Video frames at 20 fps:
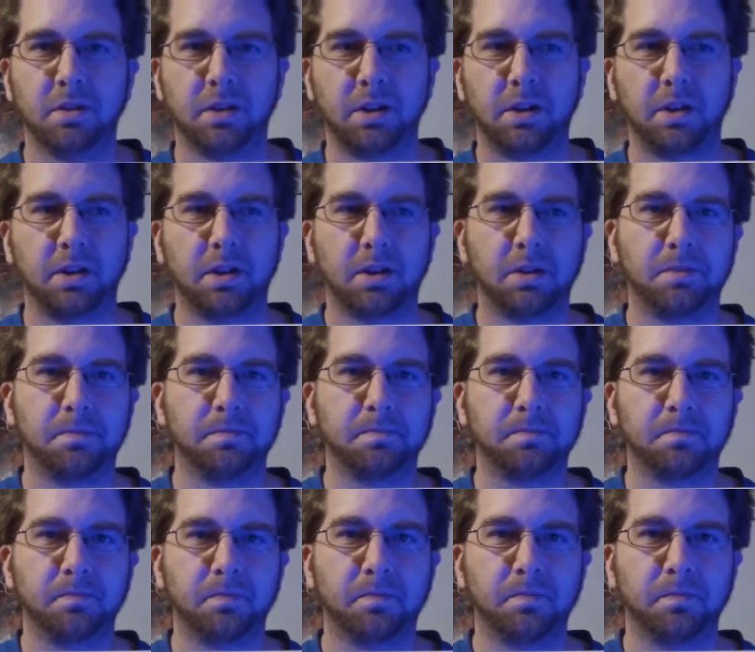I
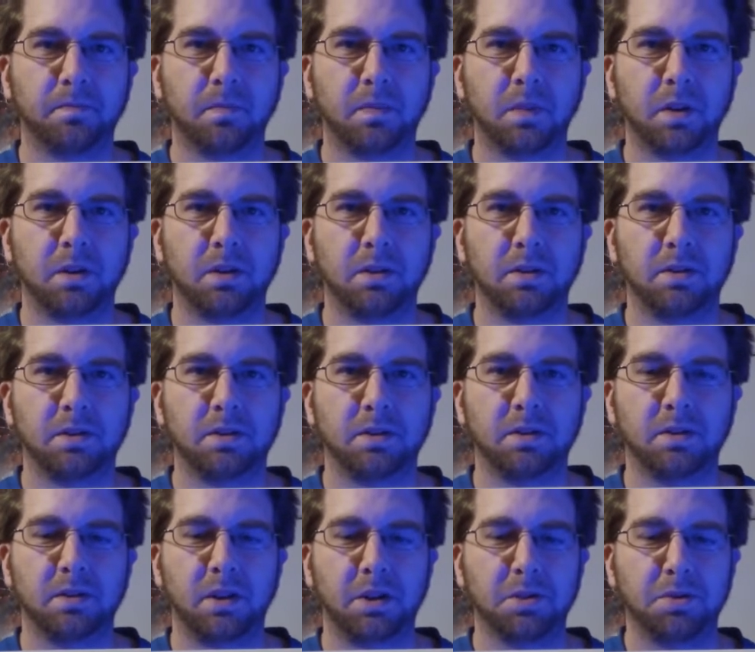
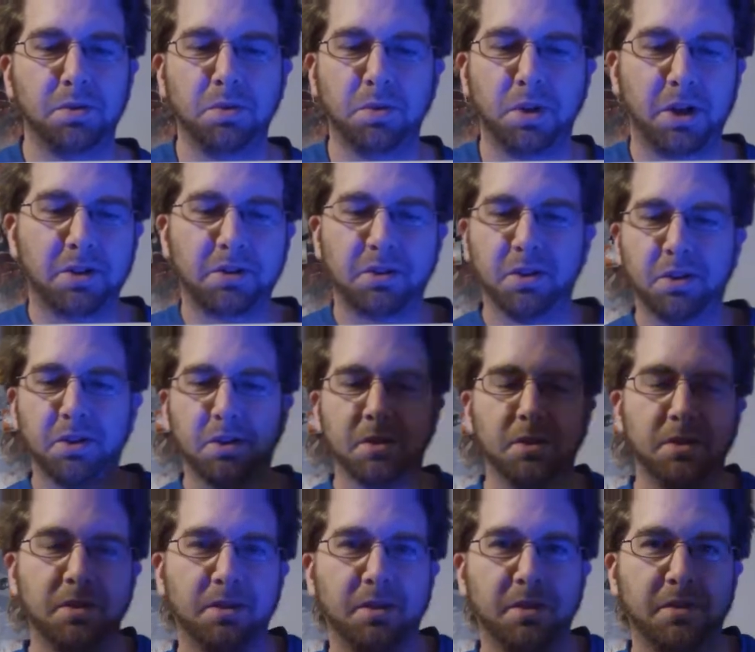do like the
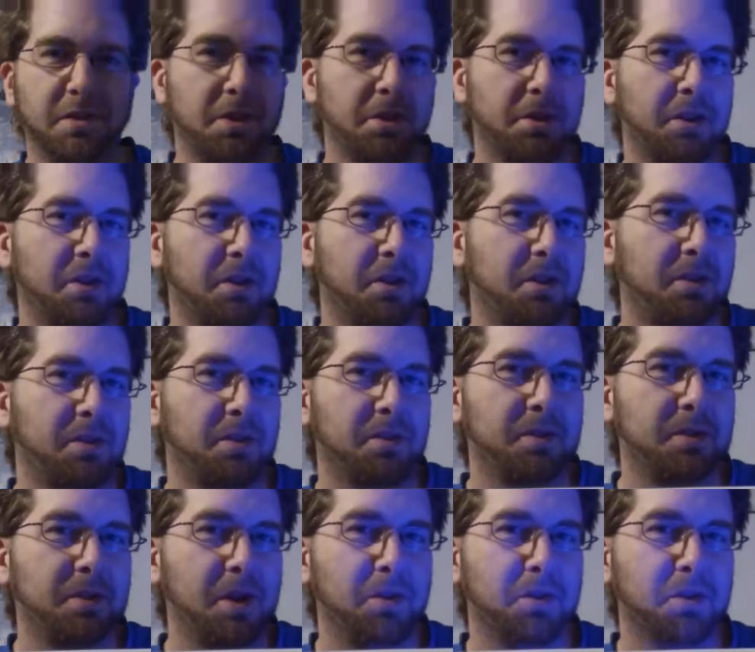funky
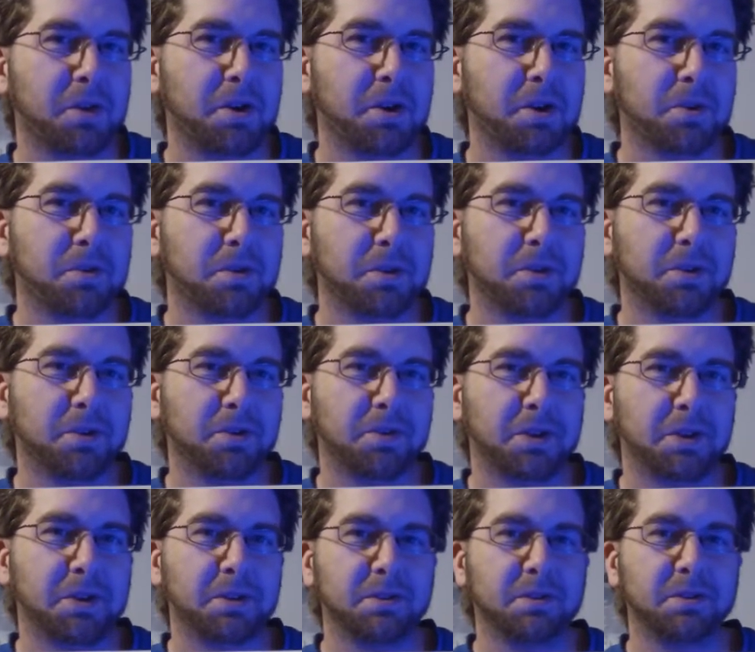cover here with looks
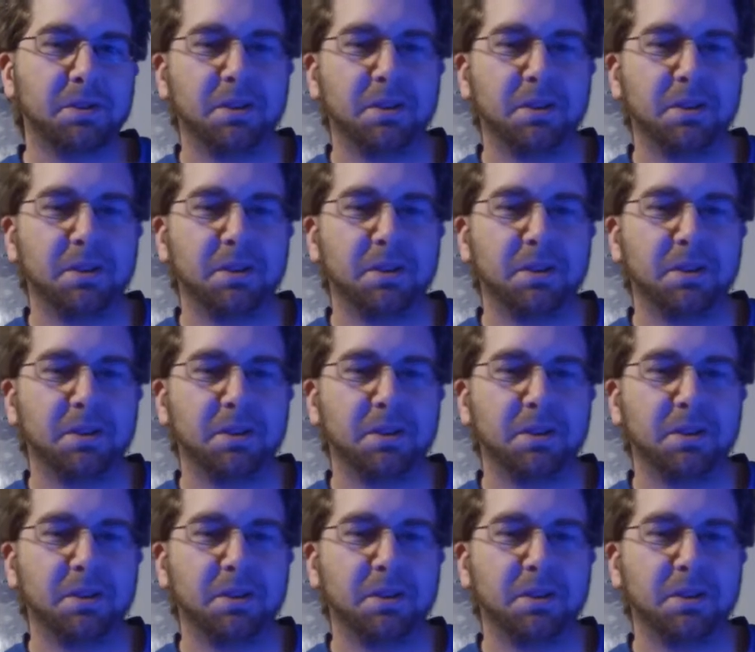like